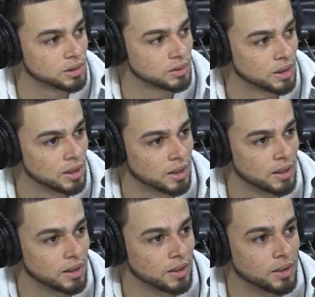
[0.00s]
Is
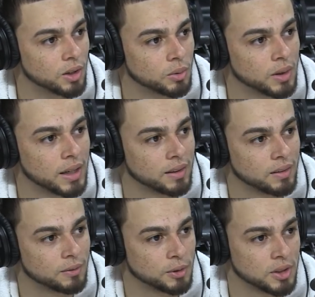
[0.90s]
you know, at,
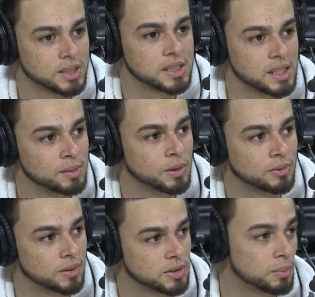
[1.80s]
for this team,
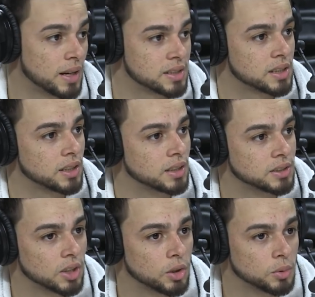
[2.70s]
if if somebody's sitting
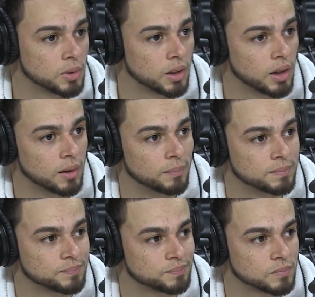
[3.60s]
in zone. Um,
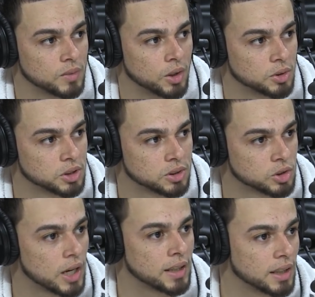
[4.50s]
you know, just
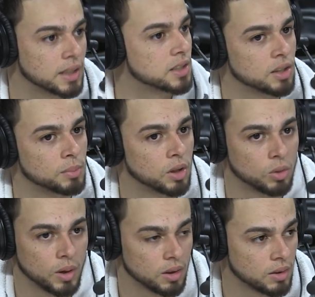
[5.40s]
try and get it to the
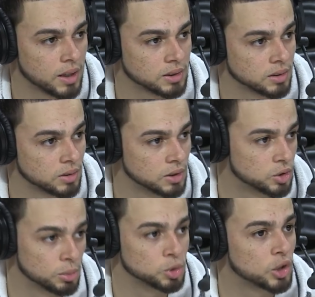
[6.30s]
middle, whether that's a, a
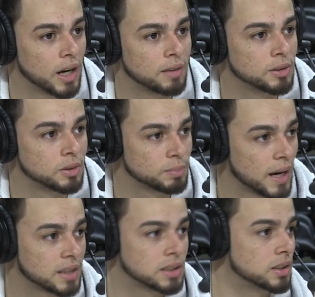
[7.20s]
dribble drive or
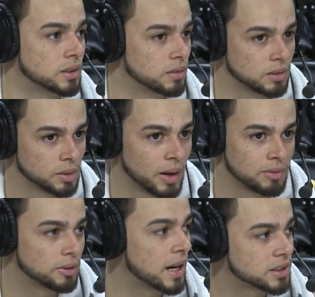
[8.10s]
pass it to
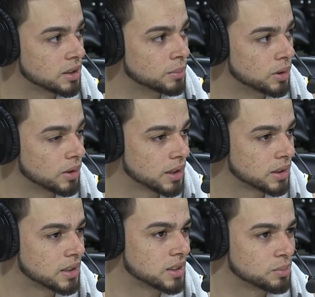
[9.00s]
somebody flash in the middle. That's,
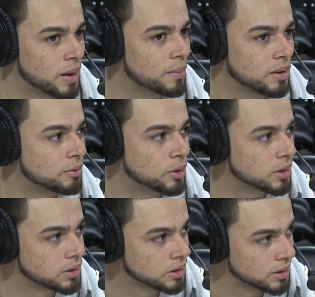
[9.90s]
that's just my main
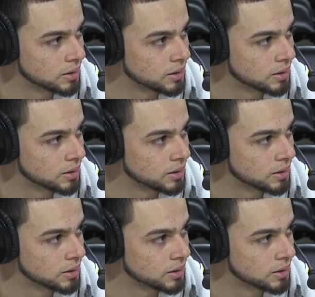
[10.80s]
focus.